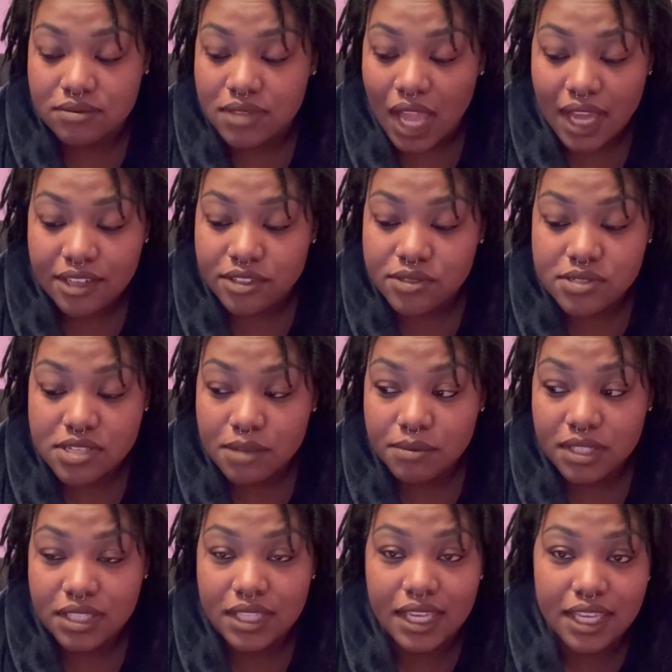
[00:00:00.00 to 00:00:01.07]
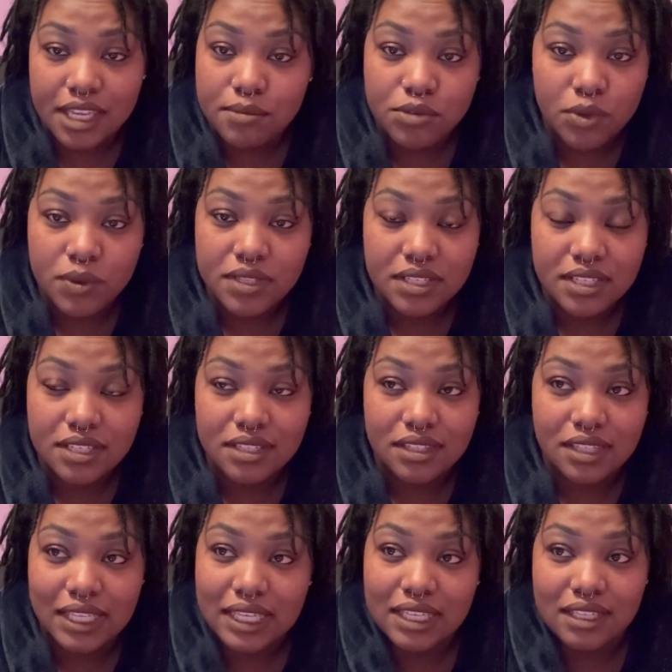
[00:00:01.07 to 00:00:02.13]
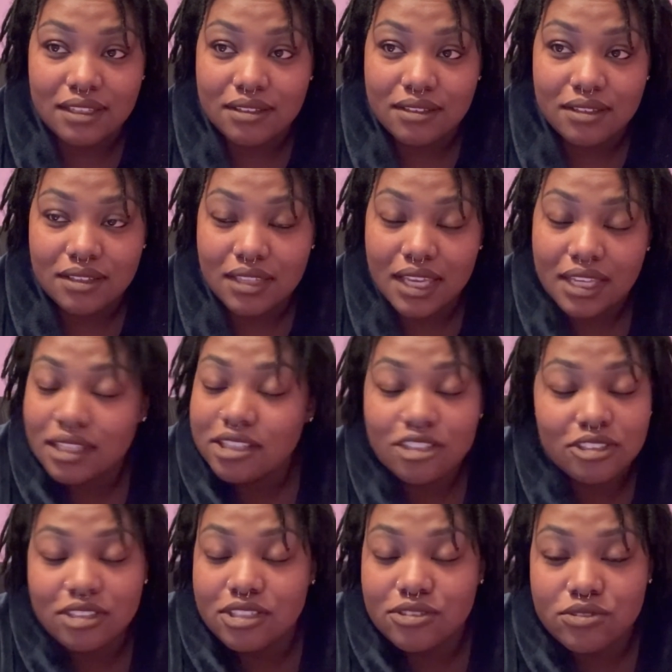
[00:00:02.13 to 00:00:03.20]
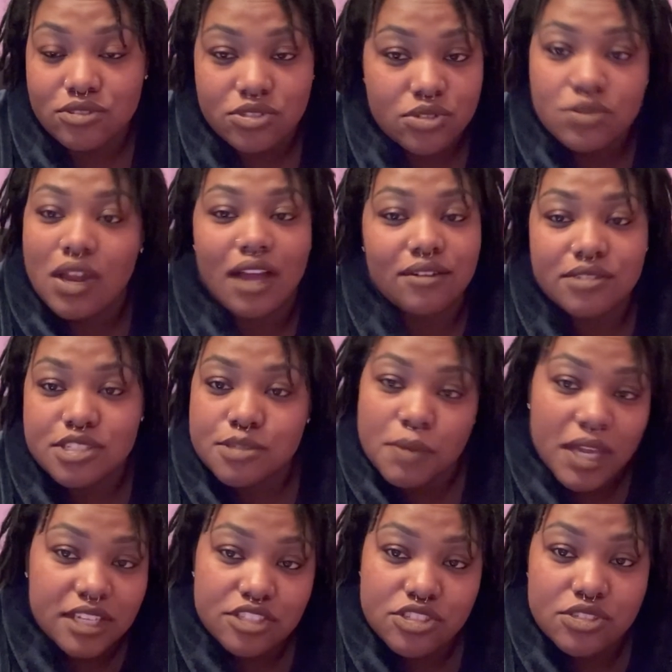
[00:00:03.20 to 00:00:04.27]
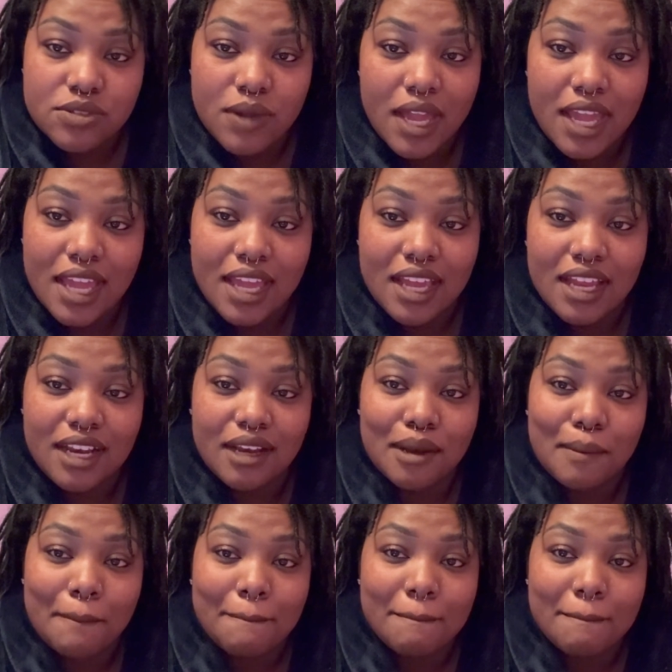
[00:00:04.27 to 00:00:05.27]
not do something and they keep doing it, then they clearly do not respect you and